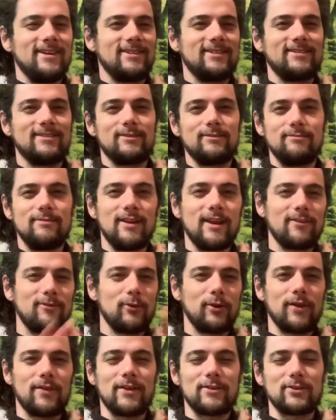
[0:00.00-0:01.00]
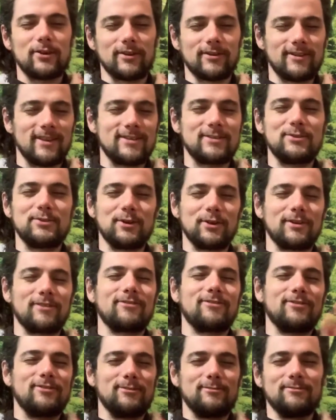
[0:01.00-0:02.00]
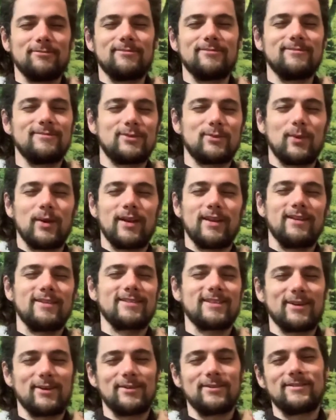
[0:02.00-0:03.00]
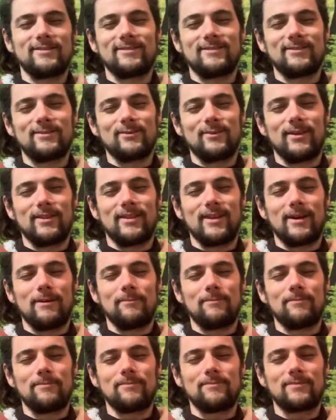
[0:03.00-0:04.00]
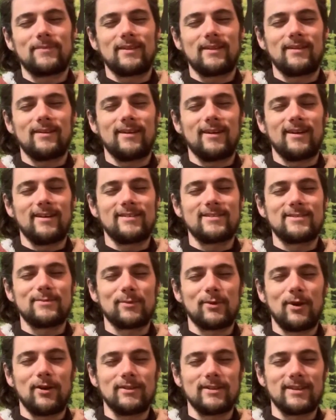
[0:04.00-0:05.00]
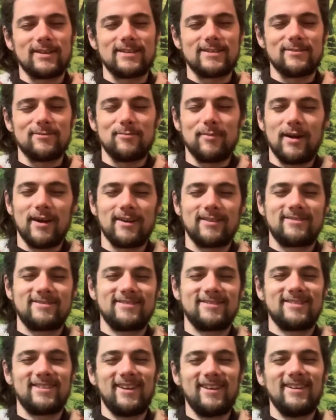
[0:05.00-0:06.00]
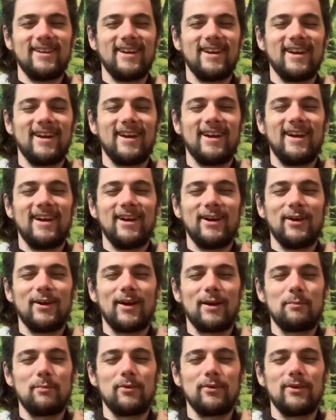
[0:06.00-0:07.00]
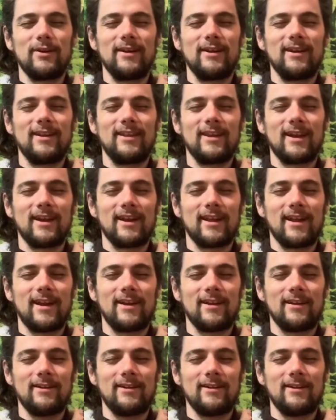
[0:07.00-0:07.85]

None of you will get that joke. That's a joke from 20 years ago with some colleagues of mine. All right, breathing in and out.